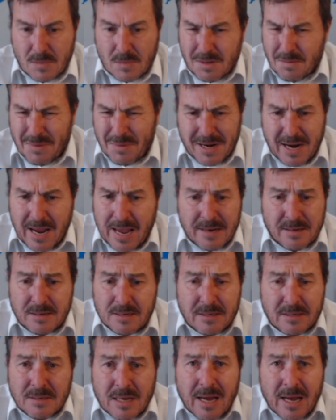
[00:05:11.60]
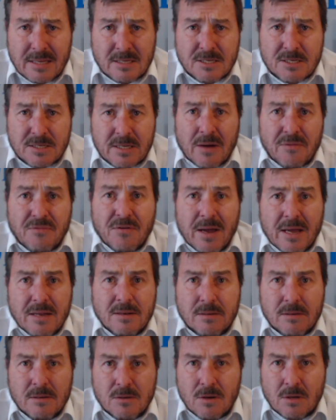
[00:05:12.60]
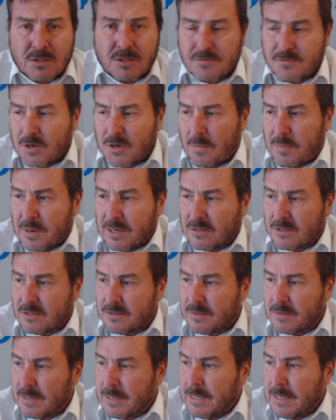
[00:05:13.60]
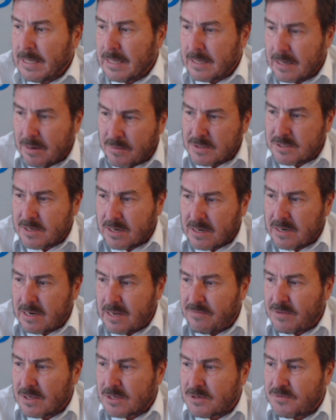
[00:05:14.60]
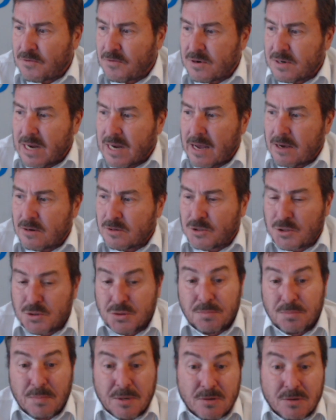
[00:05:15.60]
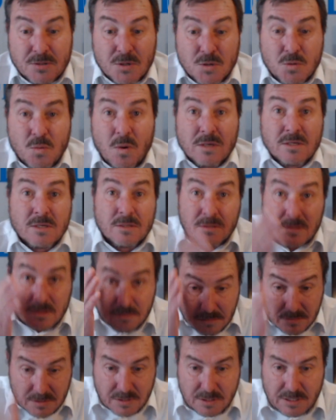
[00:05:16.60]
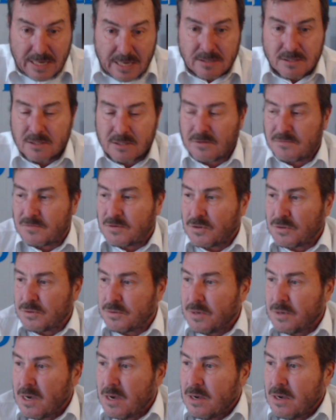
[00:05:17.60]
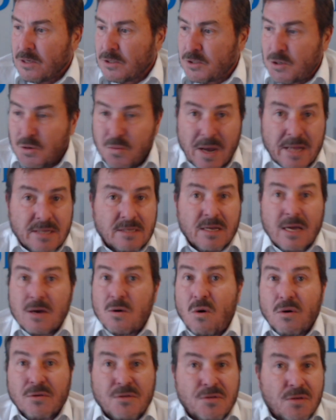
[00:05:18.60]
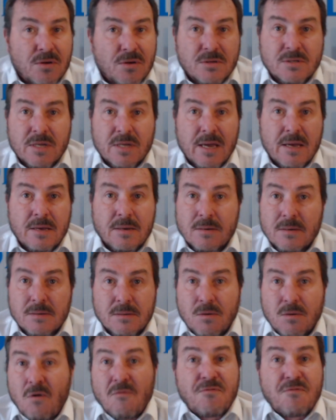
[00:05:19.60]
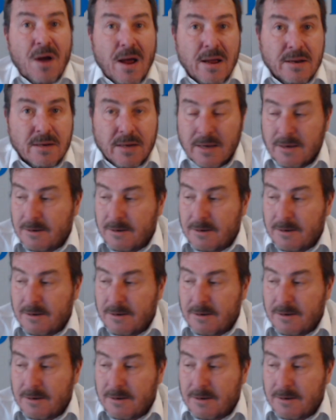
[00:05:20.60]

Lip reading: that I had stuff, I had lots of topics. I was going to leave this for a day or two because it wasn't sensitive to Wednesday or Thursday or Friday.